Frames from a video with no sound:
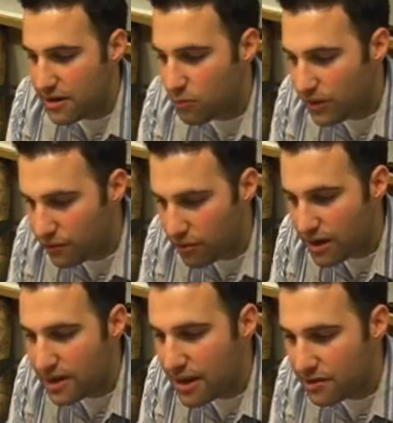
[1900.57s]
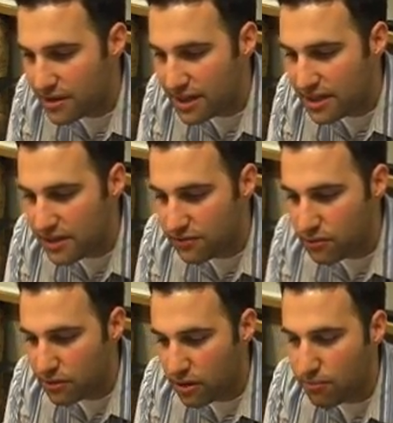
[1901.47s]
We've created now this idea of
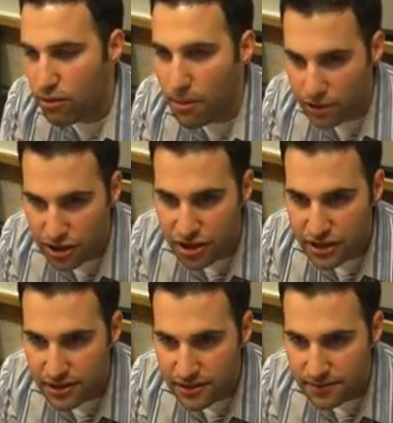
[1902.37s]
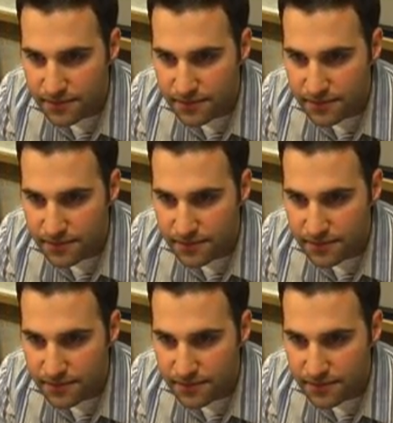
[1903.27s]
what we call property sheets,